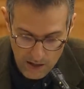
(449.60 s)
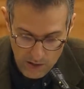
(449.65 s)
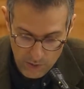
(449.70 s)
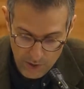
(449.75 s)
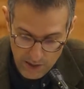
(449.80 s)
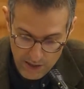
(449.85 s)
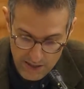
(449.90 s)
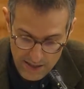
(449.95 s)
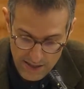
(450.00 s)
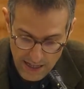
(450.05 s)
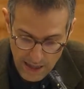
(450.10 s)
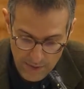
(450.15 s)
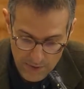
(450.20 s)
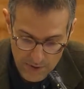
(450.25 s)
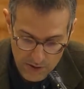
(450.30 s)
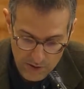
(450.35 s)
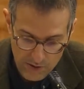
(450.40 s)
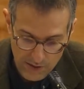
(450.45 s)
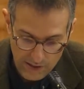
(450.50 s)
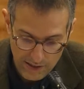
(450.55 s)
whereas
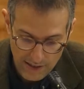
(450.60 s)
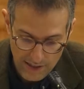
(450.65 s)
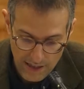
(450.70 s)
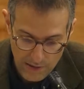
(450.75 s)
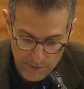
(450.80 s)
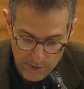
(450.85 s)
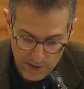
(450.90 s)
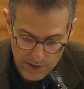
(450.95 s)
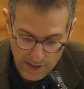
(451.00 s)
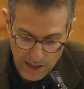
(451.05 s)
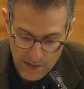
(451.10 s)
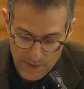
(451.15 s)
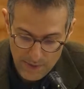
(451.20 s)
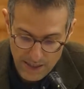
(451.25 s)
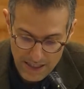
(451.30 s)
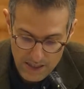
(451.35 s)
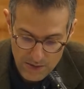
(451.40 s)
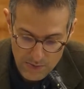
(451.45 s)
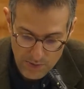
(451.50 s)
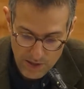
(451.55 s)
abstract labor time
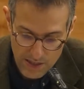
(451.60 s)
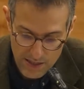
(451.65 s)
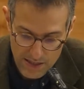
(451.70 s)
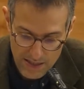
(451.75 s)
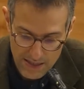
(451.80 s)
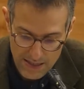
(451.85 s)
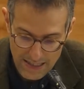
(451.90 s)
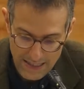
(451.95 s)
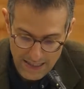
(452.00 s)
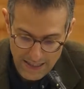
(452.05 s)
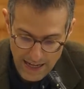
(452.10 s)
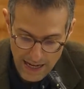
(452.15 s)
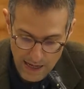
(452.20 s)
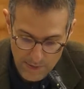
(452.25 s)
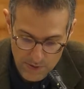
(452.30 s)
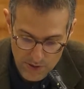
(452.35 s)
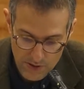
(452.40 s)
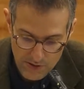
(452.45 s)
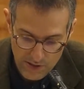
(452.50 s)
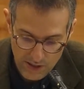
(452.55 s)
expresses an
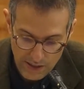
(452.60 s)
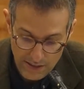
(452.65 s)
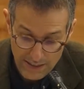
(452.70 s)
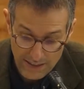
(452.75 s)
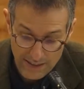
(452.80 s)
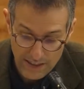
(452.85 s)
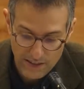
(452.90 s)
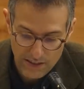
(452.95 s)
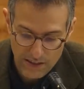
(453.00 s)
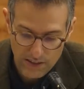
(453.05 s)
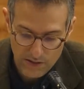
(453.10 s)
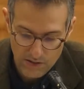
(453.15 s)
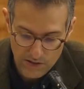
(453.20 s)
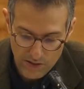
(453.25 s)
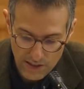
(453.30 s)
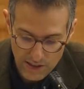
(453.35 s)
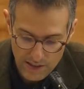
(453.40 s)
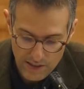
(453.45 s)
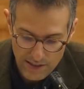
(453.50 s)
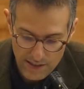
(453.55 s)
abstract yet
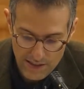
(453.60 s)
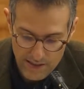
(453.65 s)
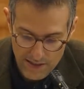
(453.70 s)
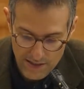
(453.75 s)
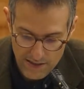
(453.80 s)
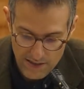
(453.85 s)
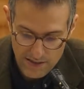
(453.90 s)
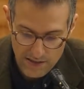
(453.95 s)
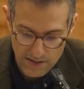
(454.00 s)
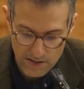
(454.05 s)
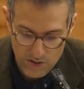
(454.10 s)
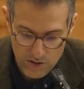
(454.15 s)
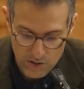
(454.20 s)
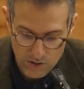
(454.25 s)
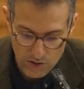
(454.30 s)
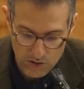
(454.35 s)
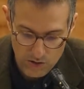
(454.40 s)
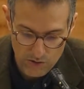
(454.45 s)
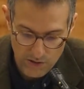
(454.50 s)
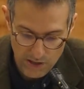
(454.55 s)
really existing
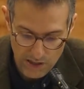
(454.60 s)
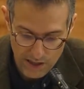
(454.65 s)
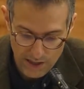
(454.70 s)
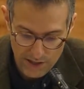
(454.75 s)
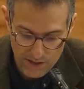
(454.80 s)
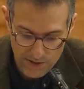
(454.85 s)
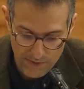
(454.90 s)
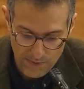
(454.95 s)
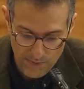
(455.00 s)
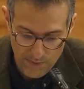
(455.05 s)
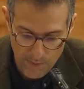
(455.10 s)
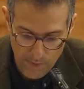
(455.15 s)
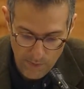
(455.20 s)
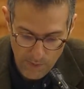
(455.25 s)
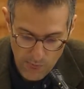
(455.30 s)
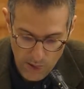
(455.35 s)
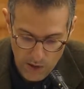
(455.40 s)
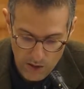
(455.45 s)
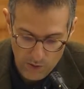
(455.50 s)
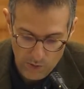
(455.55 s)
social relation,
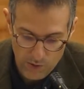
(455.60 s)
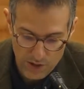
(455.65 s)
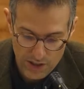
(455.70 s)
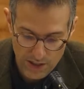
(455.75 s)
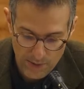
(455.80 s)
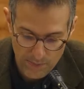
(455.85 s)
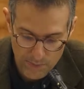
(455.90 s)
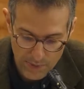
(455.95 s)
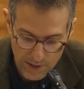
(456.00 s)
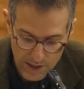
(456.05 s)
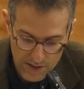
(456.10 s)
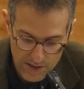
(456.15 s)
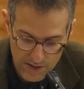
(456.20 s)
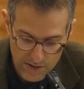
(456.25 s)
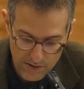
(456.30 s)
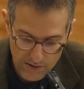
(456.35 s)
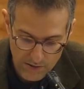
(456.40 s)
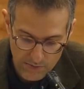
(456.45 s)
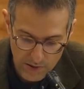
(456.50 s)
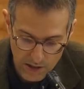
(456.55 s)
which appears
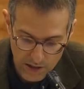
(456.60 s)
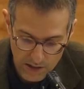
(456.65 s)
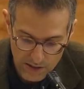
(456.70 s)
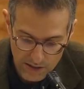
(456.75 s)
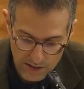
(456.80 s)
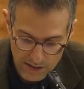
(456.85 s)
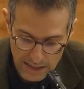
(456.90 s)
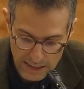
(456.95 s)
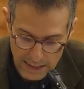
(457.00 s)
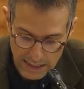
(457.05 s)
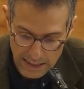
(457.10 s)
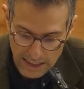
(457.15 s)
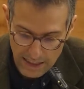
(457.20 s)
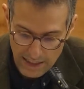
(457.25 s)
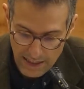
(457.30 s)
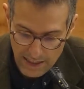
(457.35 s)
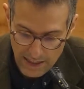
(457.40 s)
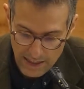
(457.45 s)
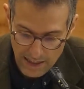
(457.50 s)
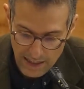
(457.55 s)
on the market
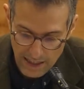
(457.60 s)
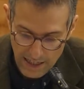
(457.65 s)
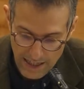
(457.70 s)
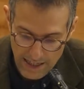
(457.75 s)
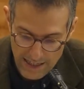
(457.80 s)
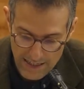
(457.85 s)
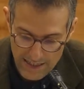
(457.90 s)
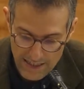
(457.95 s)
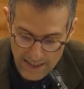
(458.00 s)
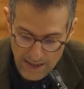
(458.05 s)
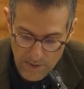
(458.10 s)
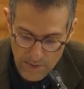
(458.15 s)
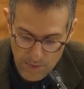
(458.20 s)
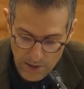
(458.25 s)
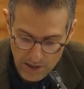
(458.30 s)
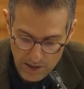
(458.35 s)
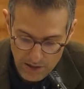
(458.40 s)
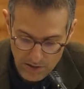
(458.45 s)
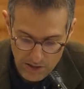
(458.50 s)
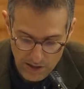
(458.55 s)
as a
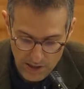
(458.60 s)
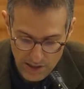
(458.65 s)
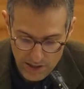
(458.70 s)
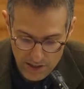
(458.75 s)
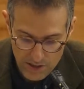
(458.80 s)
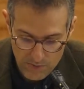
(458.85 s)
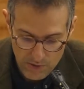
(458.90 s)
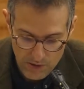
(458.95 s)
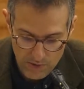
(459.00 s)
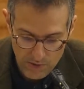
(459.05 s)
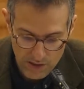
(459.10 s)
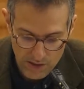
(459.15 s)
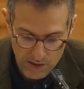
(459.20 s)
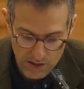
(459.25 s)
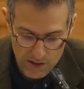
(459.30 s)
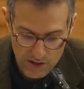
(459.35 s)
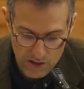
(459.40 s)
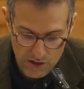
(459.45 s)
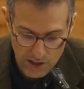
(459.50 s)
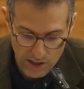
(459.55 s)
money relation between
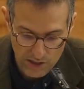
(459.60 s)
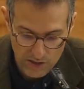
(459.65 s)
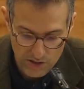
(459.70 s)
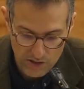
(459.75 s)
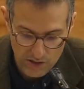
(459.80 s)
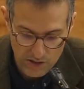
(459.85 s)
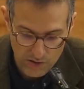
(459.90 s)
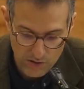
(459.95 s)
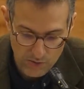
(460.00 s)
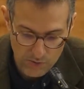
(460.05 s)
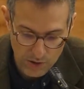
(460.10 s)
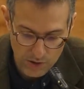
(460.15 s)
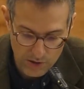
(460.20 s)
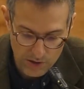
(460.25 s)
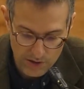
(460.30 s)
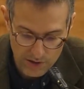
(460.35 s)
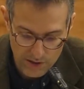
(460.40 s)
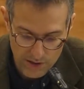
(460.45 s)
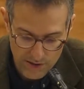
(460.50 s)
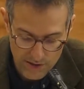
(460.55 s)
exchanged
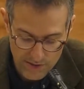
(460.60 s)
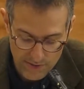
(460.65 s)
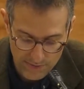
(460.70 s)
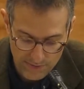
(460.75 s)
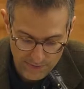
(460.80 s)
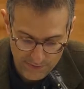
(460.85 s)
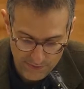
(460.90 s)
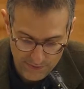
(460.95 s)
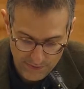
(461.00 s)
commodities.